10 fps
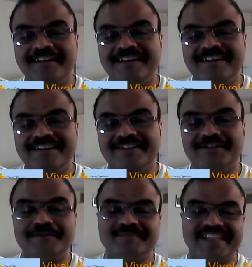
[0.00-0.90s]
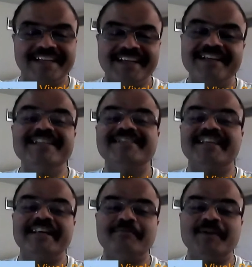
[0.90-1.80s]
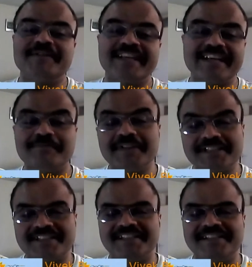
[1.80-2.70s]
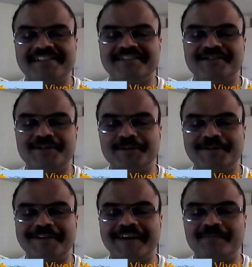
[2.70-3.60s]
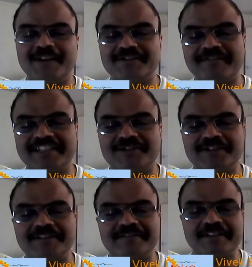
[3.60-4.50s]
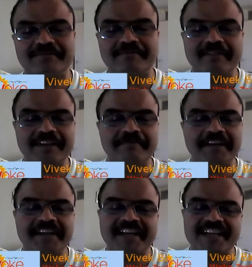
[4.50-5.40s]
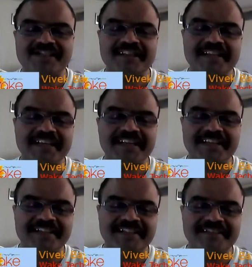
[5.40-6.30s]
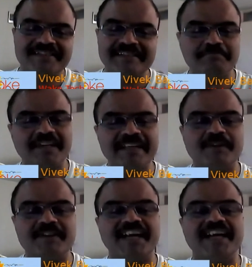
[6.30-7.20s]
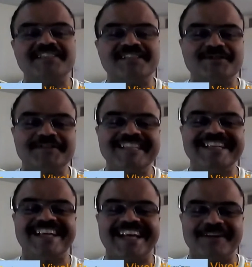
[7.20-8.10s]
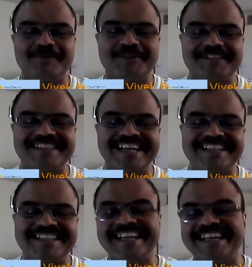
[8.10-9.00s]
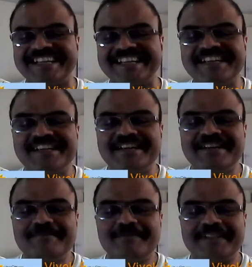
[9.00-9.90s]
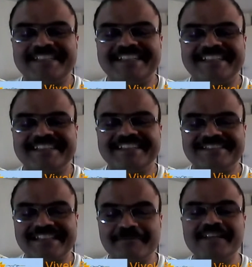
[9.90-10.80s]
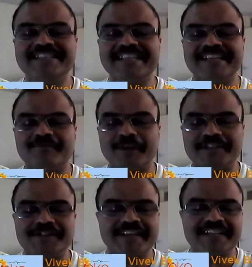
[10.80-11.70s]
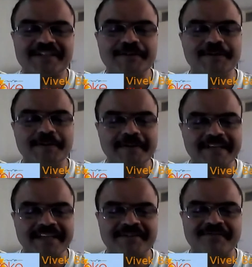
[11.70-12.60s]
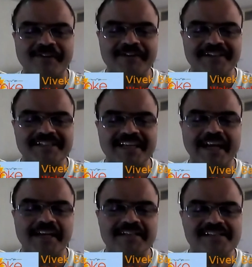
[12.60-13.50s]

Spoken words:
You know, he is a hypnotherapist, so I'm not quite sure if we were actually simply hypnotized into thinking about that trick. But it's amazing what you can do in 40 seconds.